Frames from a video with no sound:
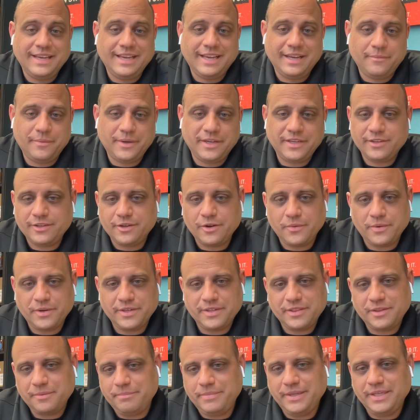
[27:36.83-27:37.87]
and we could go
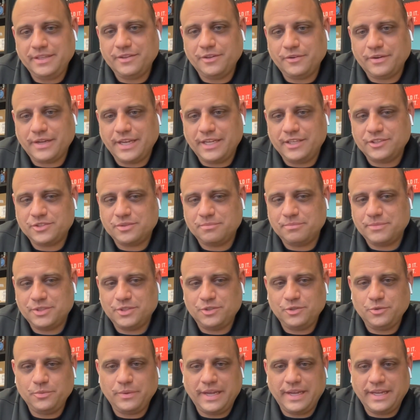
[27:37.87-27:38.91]
into the B location, but
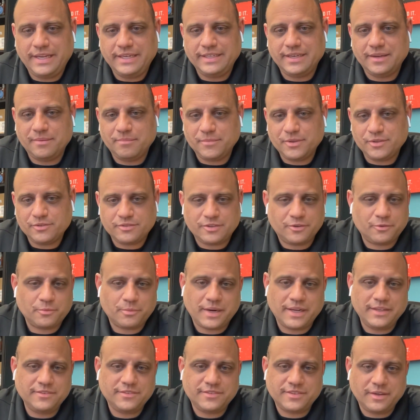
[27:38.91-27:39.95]
do A numbers at
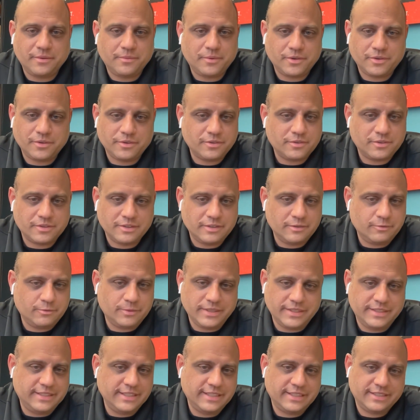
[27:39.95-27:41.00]
rents that were
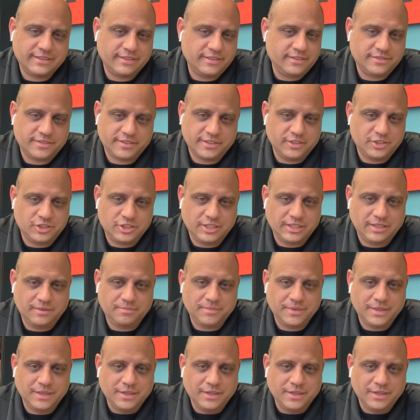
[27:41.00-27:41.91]
ridiculously cheap.